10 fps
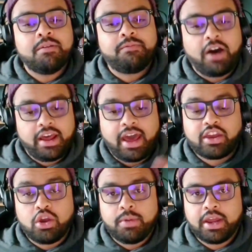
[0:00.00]
via that
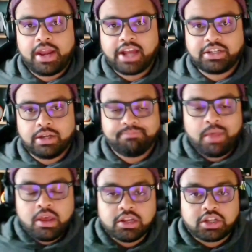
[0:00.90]
human connection.
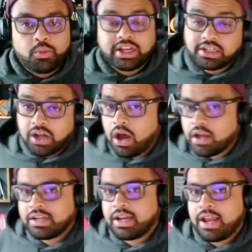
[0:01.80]
So we
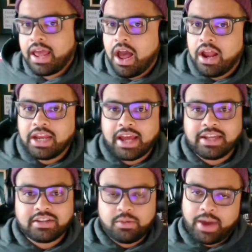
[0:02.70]
started in the early
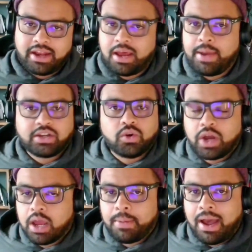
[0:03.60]
days of the pandemic
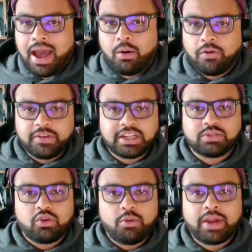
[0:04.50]
talking about how offices
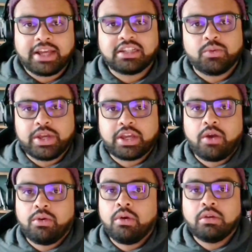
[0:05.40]
were a place that we
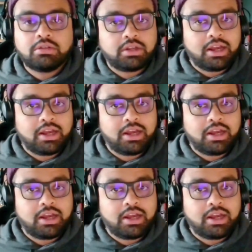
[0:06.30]
go to